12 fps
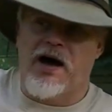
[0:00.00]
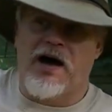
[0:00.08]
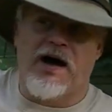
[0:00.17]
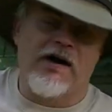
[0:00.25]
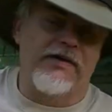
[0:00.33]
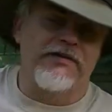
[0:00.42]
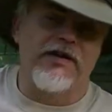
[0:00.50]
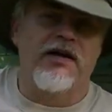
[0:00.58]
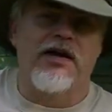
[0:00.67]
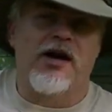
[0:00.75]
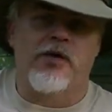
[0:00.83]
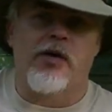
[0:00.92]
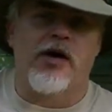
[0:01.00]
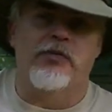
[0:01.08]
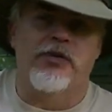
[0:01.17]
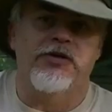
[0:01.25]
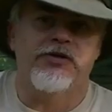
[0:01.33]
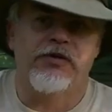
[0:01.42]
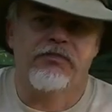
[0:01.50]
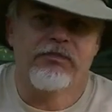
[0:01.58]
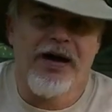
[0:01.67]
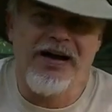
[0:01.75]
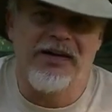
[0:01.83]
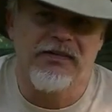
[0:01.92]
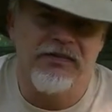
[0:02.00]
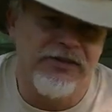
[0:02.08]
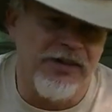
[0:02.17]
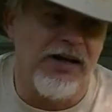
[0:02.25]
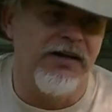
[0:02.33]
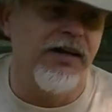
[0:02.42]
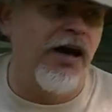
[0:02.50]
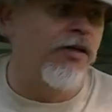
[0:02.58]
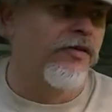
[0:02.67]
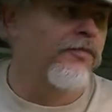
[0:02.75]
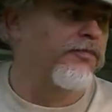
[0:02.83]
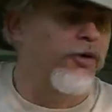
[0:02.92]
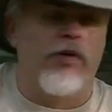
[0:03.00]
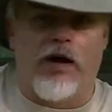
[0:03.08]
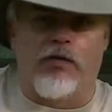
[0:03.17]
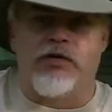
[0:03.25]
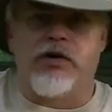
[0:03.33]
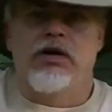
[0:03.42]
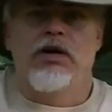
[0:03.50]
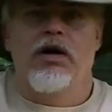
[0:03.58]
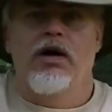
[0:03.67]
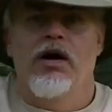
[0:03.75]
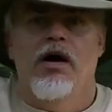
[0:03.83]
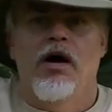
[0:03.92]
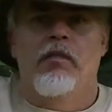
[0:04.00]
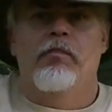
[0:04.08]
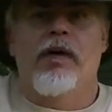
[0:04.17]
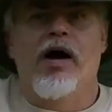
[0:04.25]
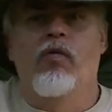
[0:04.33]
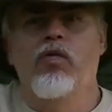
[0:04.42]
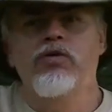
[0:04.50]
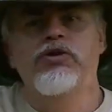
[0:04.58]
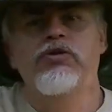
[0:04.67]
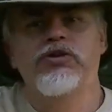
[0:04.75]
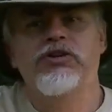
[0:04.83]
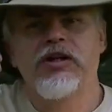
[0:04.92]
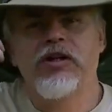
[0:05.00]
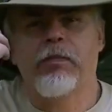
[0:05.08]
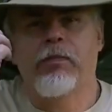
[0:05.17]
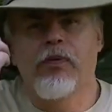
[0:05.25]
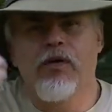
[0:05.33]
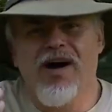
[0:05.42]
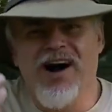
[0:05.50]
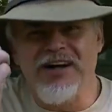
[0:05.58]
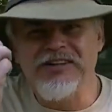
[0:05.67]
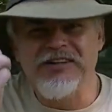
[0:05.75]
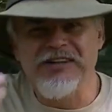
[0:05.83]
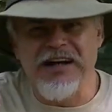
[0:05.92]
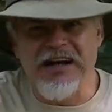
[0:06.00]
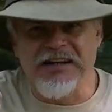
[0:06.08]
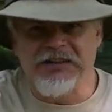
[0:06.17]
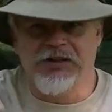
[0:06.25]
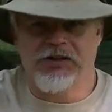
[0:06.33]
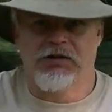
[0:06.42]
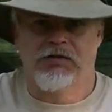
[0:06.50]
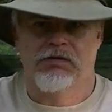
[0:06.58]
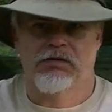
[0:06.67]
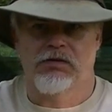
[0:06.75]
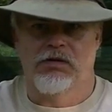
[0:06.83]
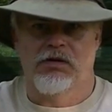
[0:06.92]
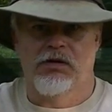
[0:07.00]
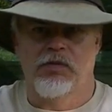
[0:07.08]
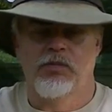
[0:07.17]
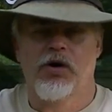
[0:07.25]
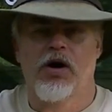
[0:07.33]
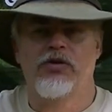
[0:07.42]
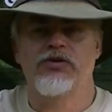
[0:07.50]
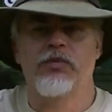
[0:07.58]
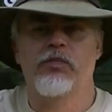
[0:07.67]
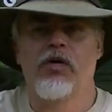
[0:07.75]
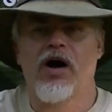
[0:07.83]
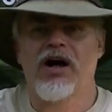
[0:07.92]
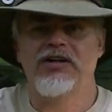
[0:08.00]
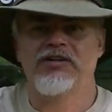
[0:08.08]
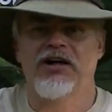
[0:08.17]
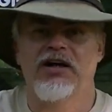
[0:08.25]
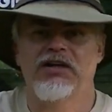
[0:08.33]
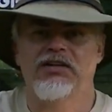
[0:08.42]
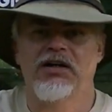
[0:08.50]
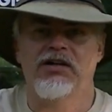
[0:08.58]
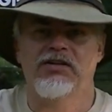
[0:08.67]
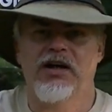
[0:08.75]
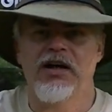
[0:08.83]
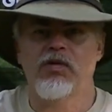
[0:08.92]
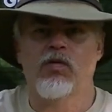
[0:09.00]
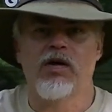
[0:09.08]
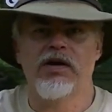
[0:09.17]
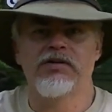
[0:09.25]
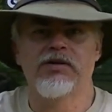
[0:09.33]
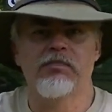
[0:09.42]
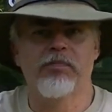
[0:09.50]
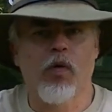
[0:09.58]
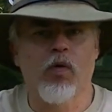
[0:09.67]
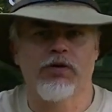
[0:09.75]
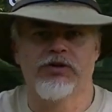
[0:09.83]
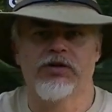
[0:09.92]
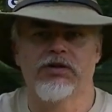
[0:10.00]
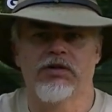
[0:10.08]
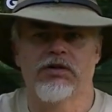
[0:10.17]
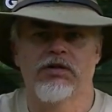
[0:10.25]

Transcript: I can tell you, I could probably put this pack set together in 2 hours. But I want you to see the process, because the process is equally as important